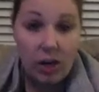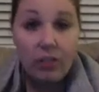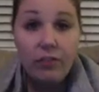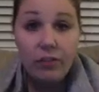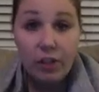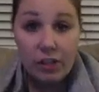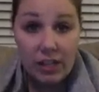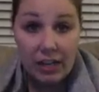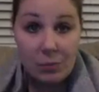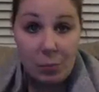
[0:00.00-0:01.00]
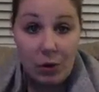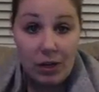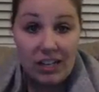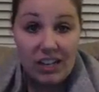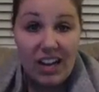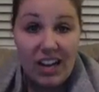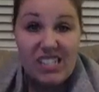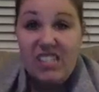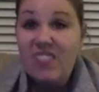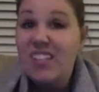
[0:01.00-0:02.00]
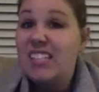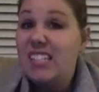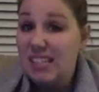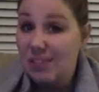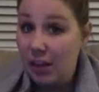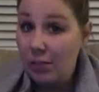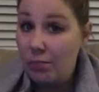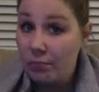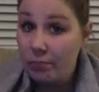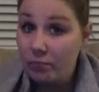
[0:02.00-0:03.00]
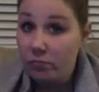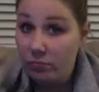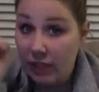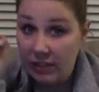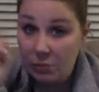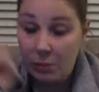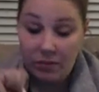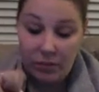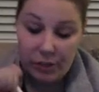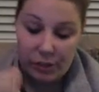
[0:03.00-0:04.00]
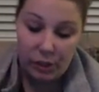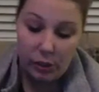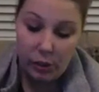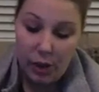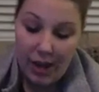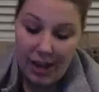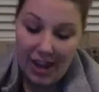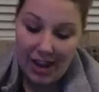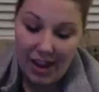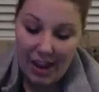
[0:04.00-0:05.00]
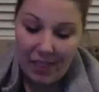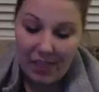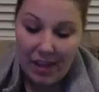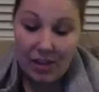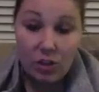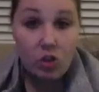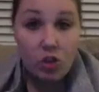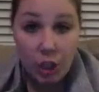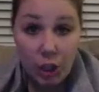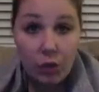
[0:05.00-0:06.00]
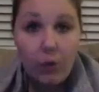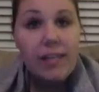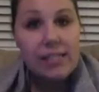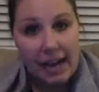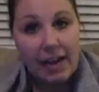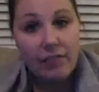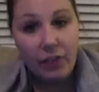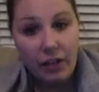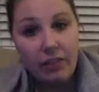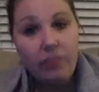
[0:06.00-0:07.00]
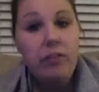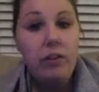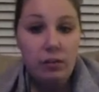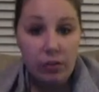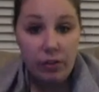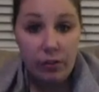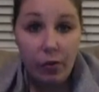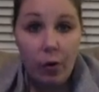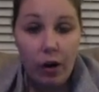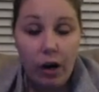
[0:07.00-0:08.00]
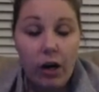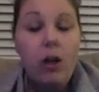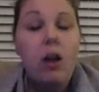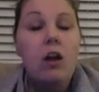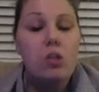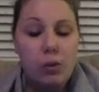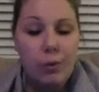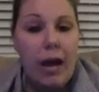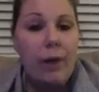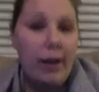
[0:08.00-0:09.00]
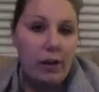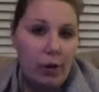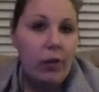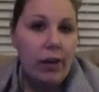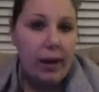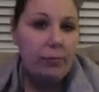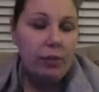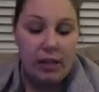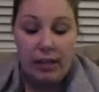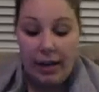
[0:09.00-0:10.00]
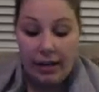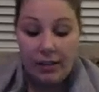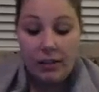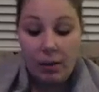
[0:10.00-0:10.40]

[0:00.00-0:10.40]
the first exponent. I see that it's even. That's my first clue. And then 2 is half of the 4. So now I know that I'm looking at a